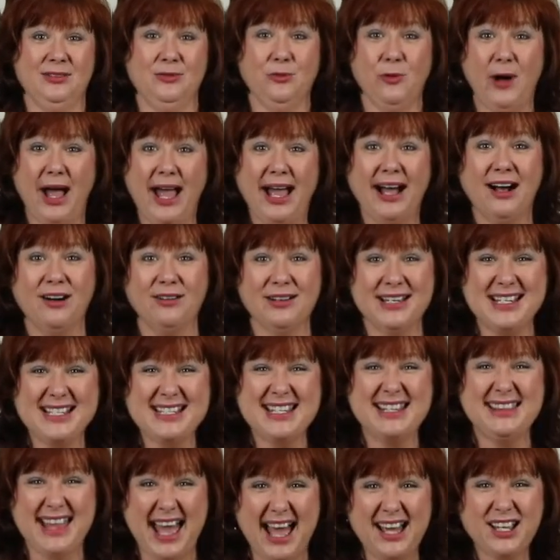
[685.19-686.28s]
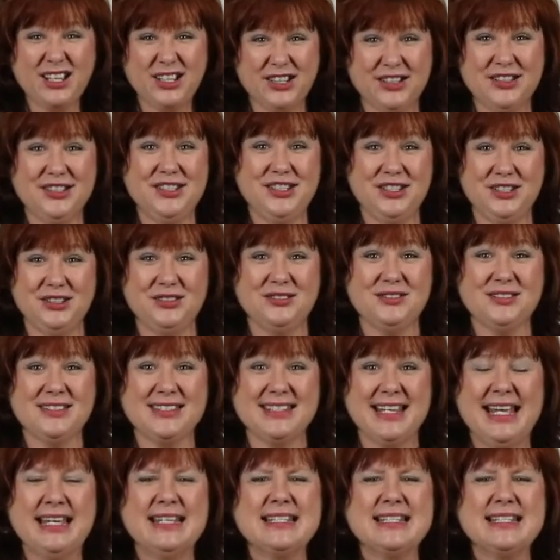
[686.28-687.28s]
Wow, isn't that good news?